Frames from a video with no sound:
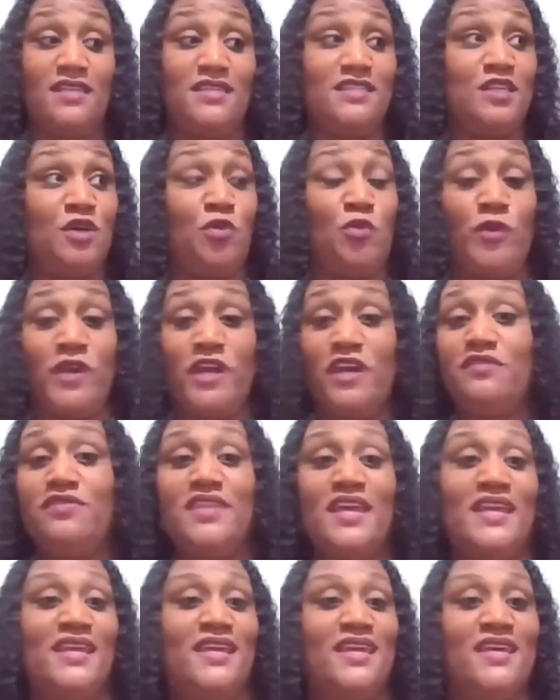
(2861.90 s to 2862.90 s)
the weird
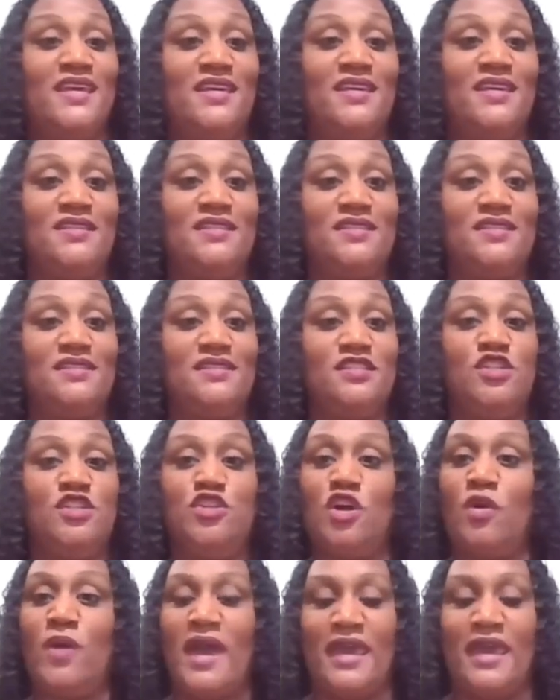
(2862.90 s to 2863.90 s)
thing is,
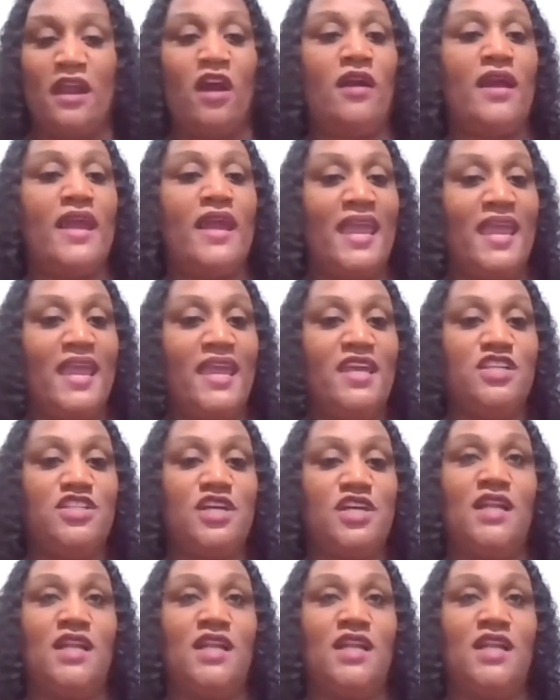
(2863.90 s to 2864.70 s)
at our age,